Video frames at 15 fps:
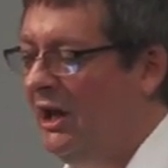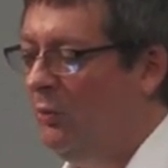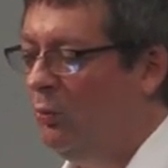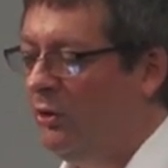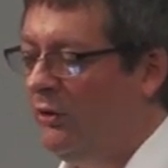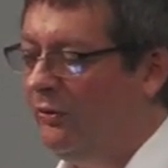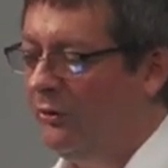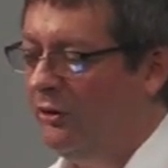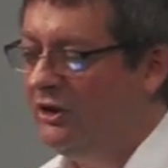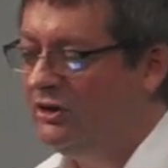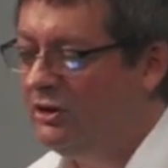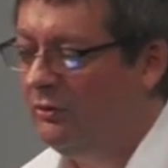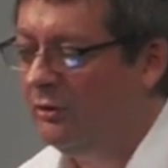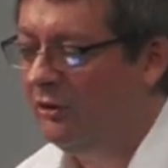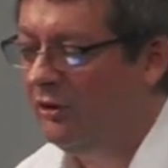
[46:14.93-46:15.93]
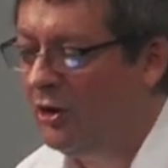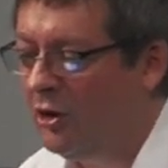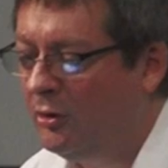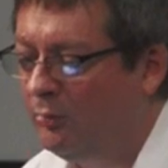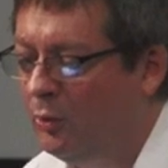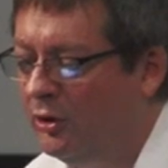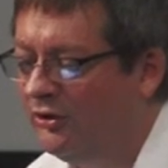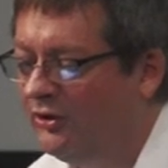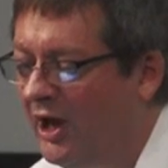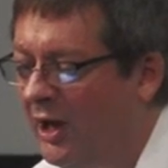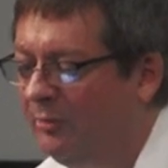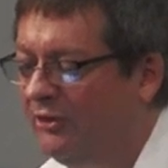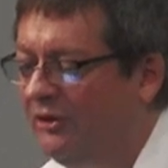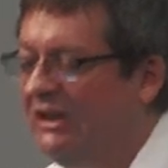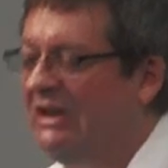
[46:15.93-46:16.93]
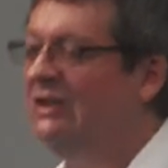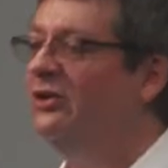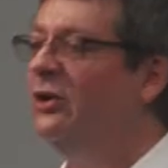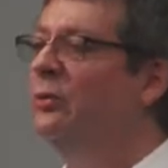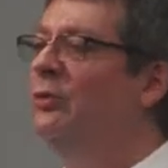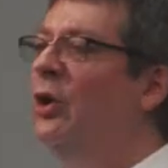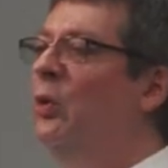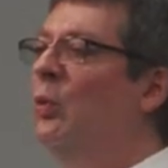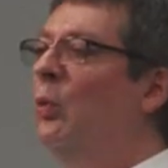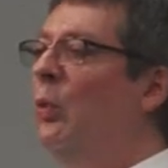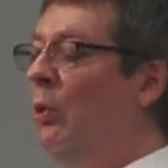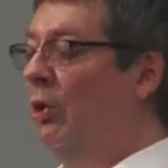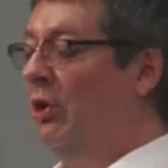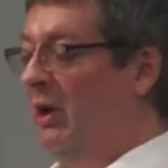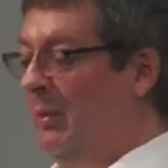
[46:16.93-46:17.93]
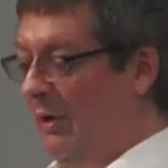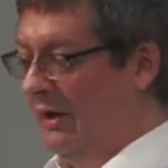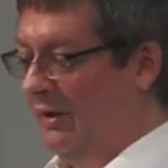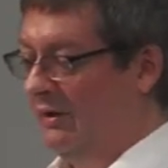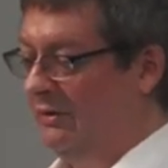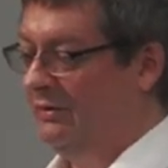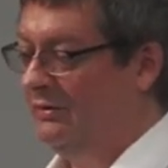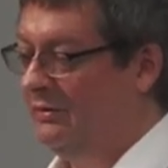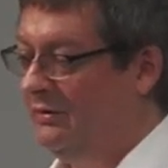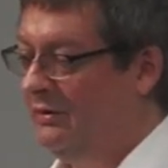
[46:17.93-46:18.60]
In Win32, the long point is obsolete, so don't worry about it.